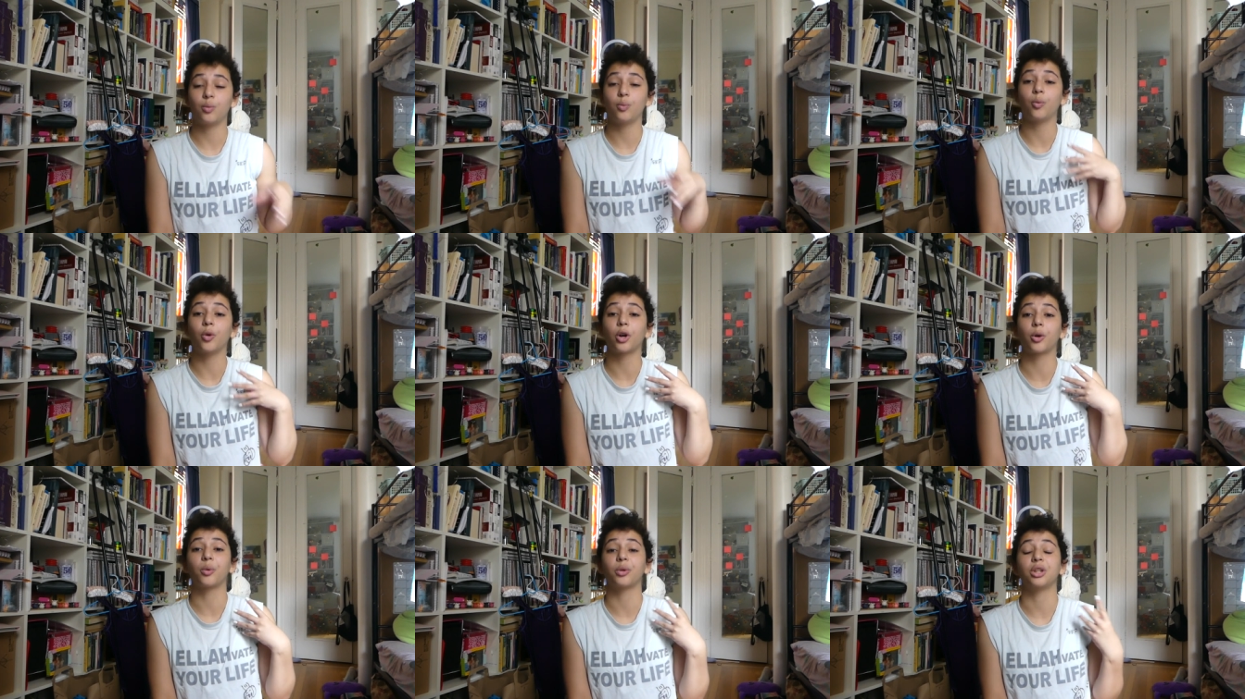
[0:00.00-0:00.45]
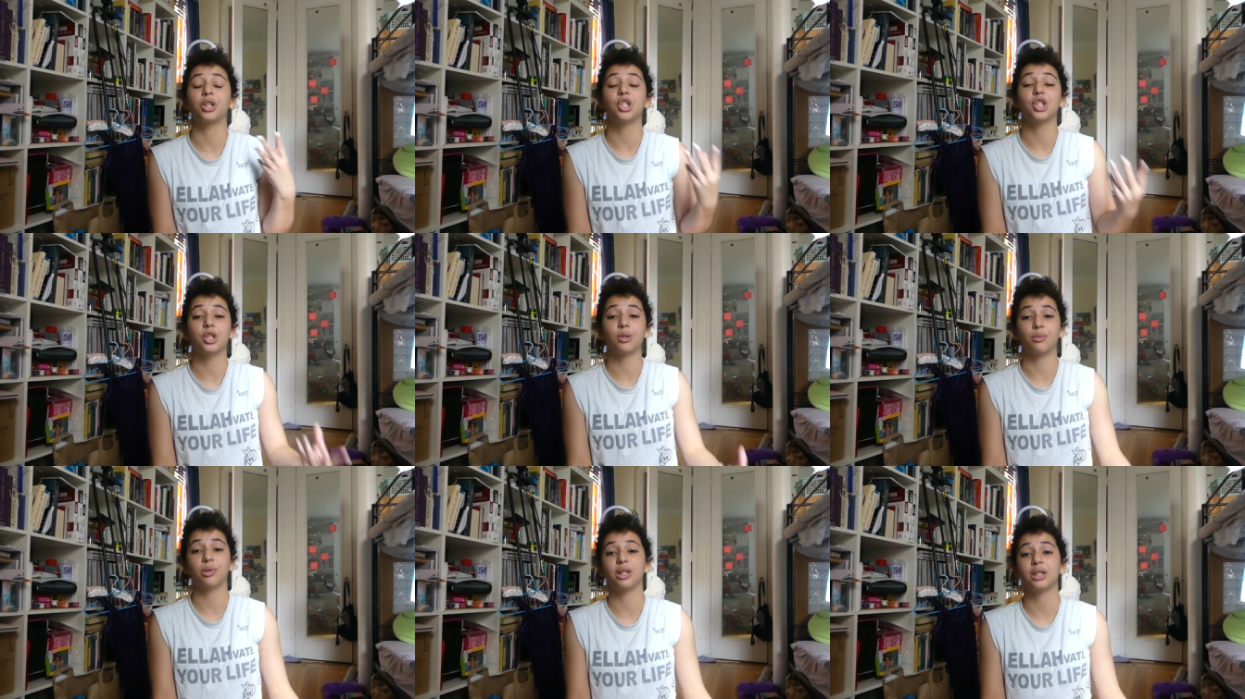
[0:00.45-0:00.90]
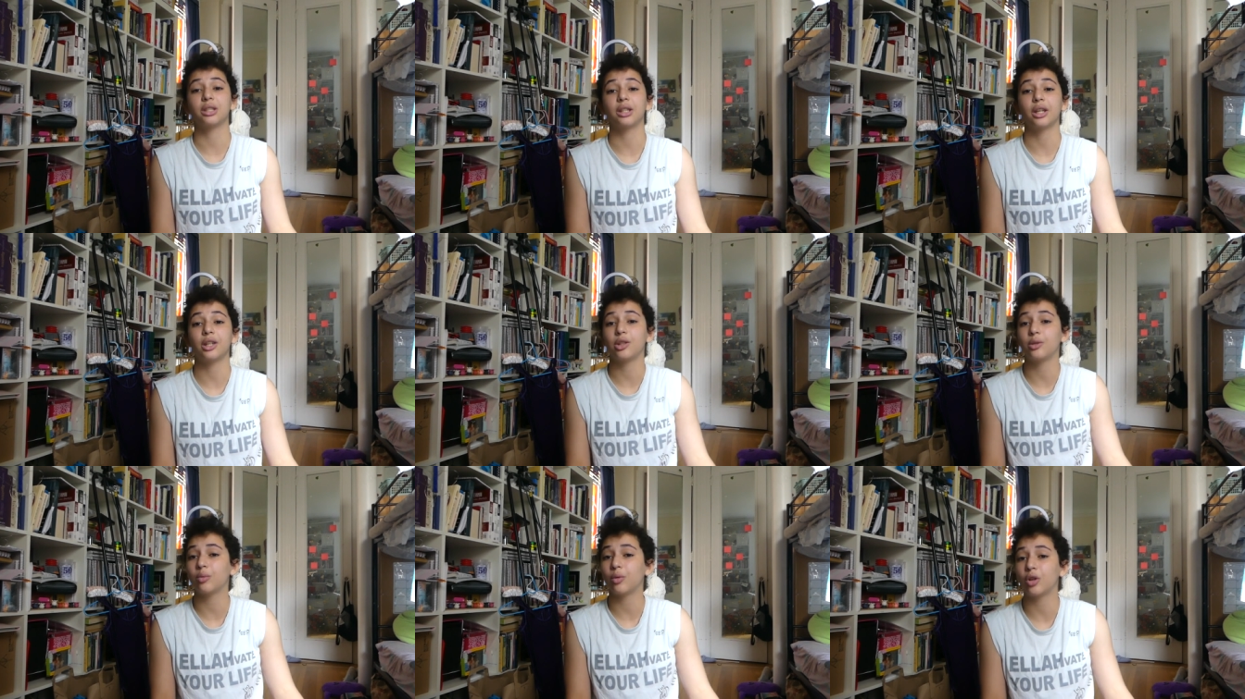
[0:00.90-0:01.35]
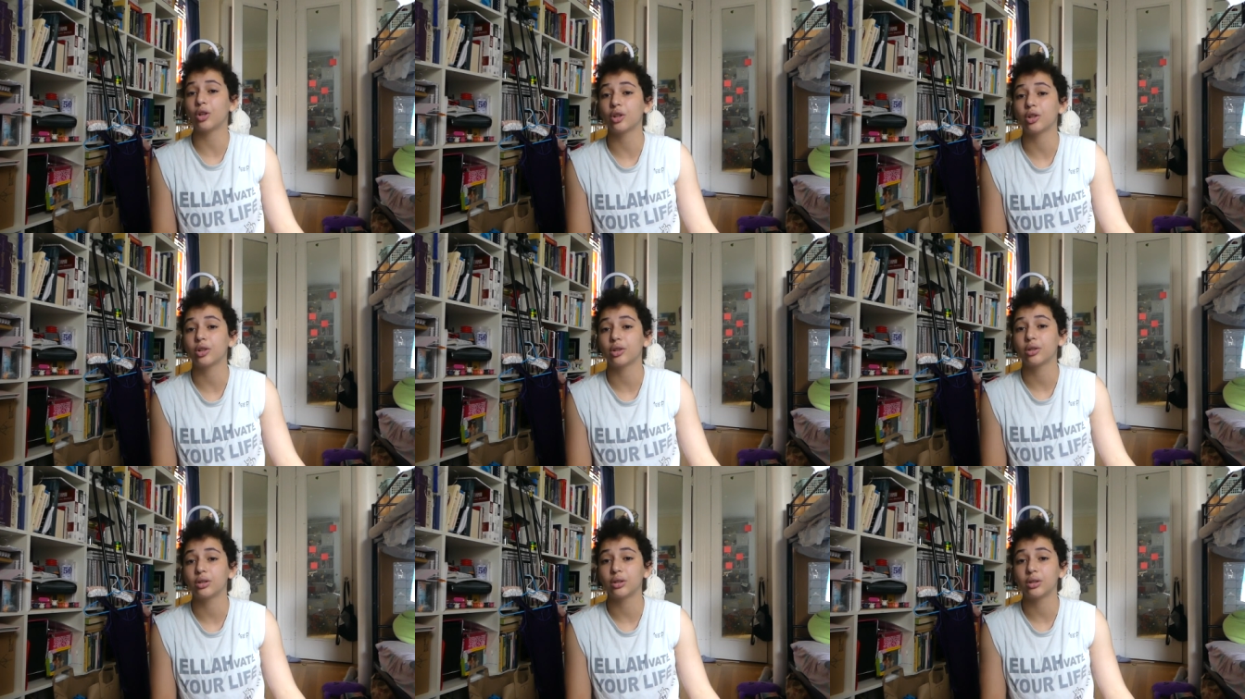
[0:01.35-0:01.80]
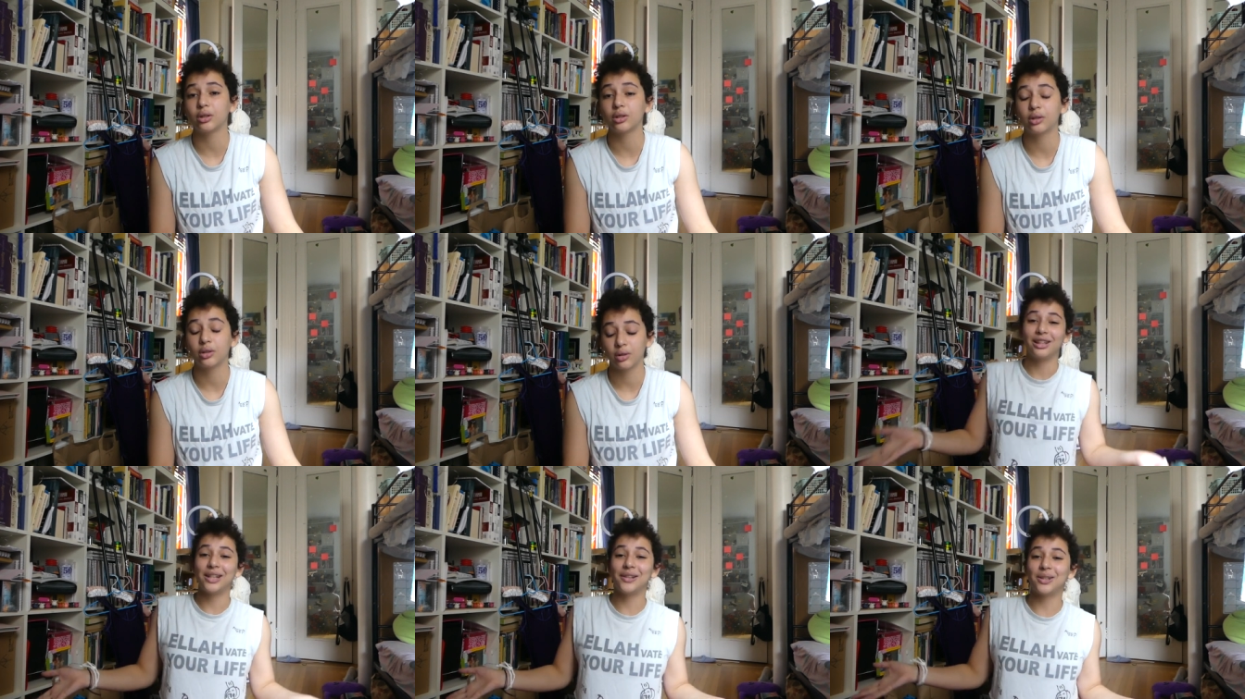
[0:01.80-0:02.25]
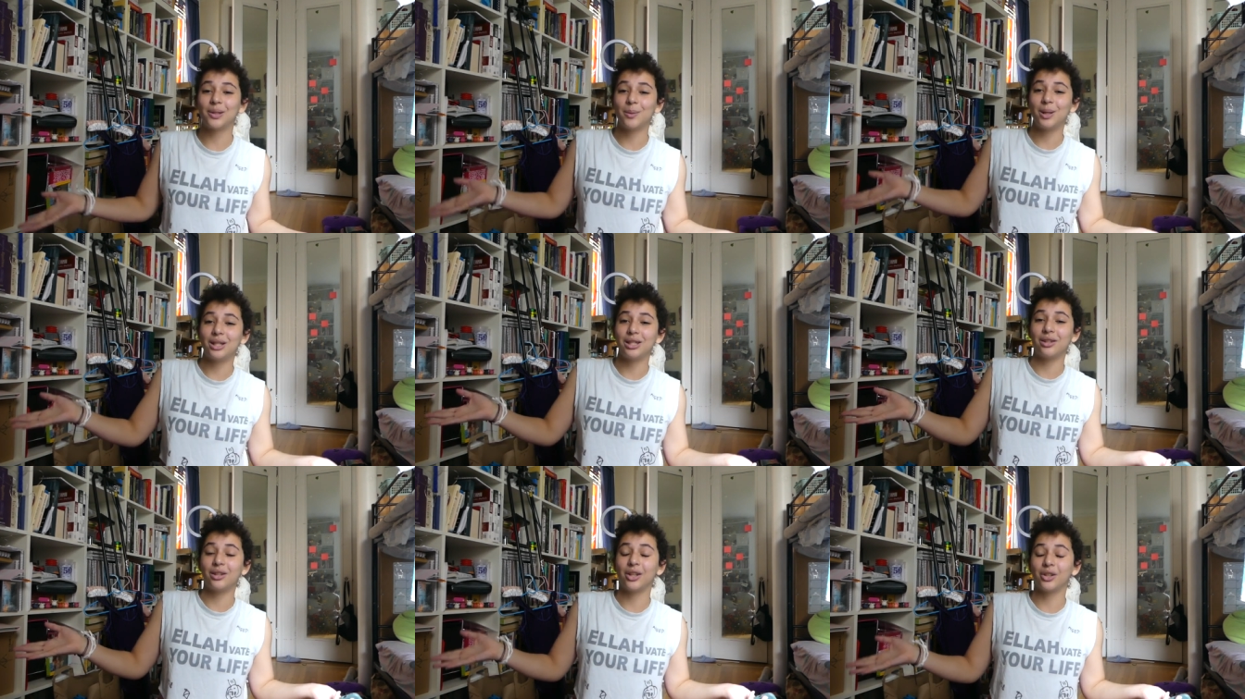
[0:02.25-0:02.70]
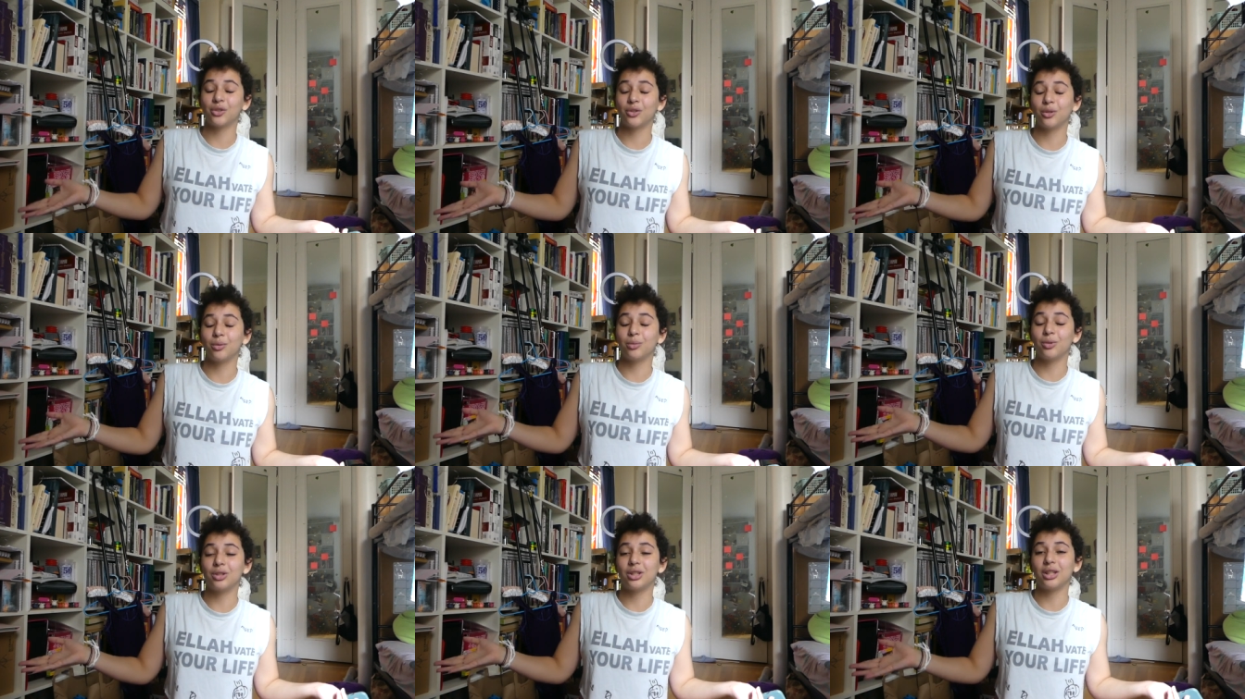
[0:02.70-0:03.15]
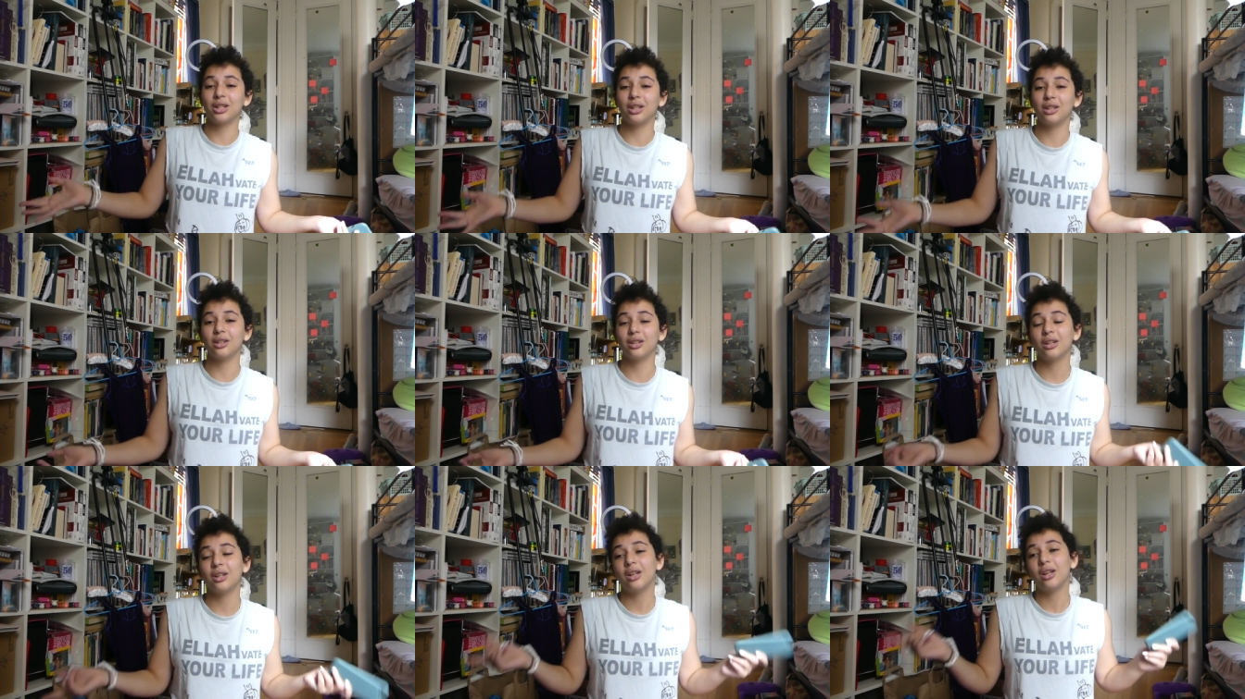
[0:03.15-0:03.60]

work with the gymnast that you are. Leave some easy things in your routine.